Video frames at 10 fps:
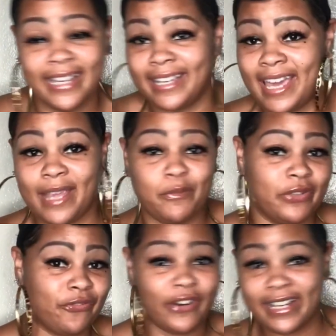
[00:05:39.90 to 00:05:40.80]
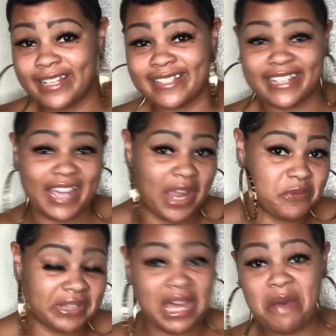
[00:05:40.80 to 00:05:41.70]
It came with friends. It came
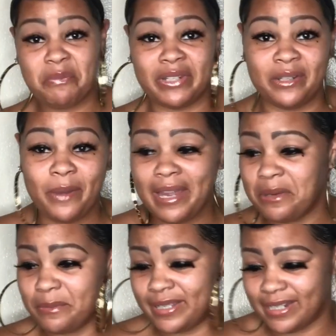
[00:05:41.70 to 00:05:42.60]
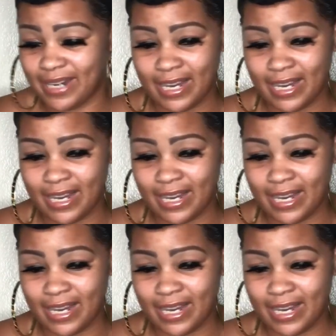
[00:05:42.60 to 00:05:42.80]
with company. Wait a minute.